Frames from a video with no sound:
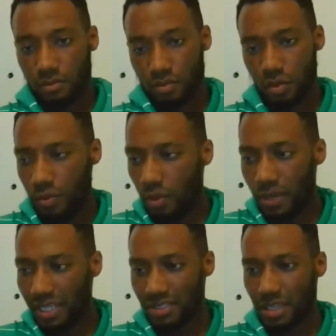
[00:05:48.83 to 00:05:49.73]
Some people
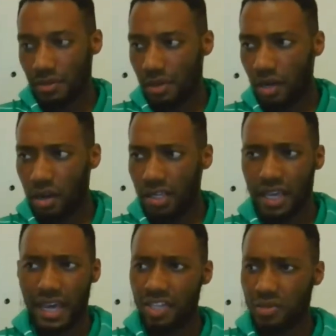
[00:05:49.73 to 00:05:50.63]
make this statement, like, oh yeah,
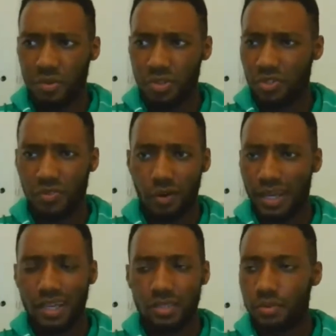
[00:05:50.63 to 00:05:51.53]
Asian people just fuck with
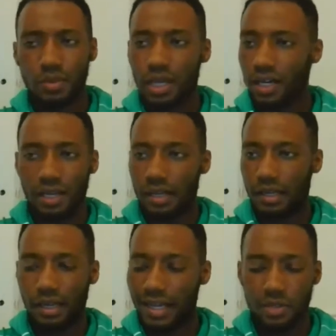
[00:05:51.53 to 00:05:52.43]
Asian people. No.
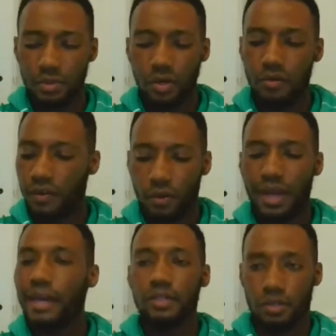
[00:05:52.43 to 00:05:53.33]
Asian people don't fuck with
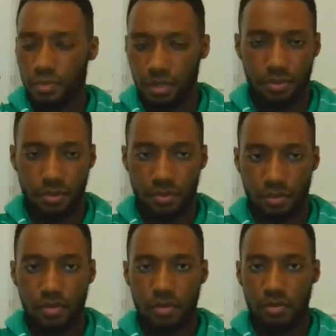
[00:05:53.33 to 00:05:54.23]
Asian people.
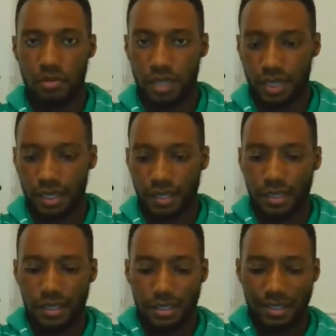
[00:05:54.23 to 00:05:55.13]
Yeah.
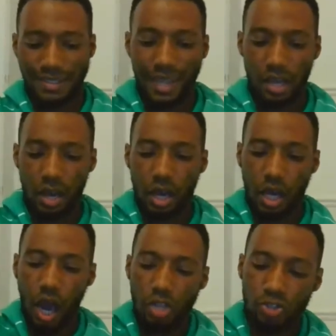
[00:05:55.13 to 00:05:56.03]
They are
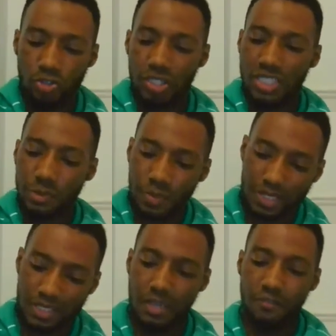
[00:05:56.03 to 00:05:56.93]
country
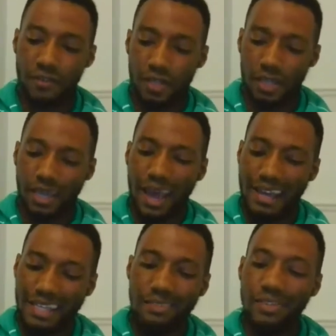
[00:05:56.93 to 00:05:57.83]
specific. And
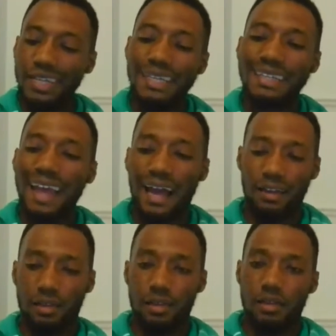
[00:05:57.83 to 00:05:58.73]
even in
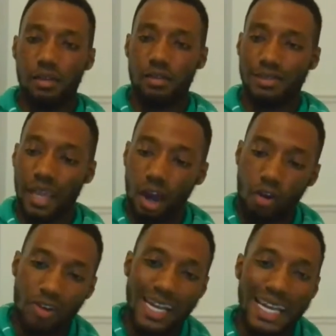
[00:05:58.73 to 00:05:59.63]
that, they are
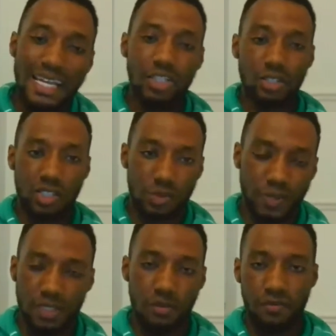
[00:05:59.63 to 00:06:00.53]
religion
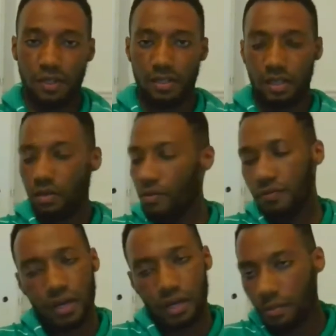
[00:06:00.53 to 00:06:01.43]
specific. They don't
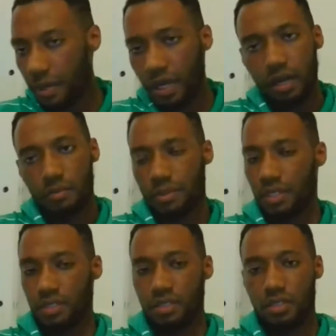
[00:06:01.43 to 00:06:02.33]
fuck about, blood.